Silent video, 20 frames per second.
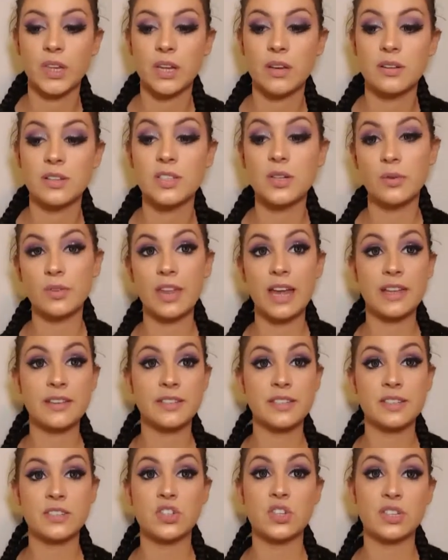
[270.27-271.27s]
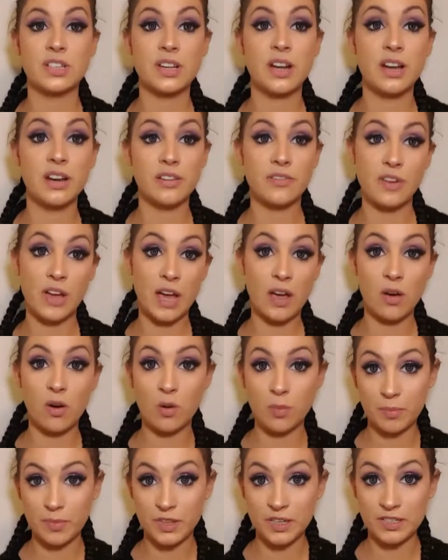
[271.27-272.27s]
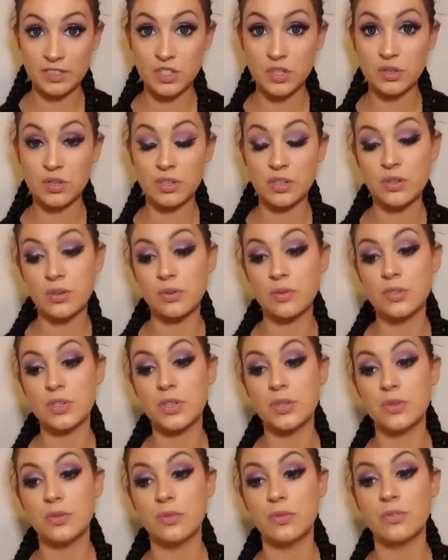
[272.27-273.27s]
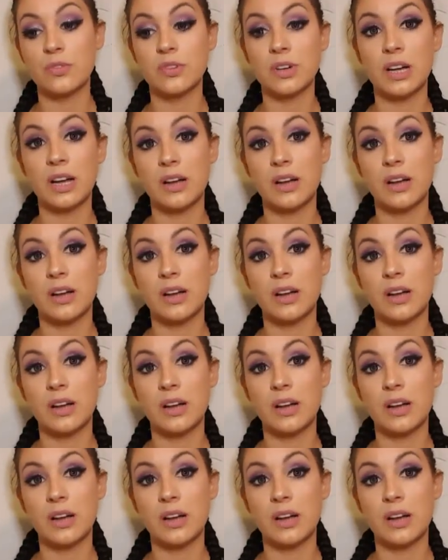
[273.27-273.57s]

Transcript: So that's just kind of at-home things you can do to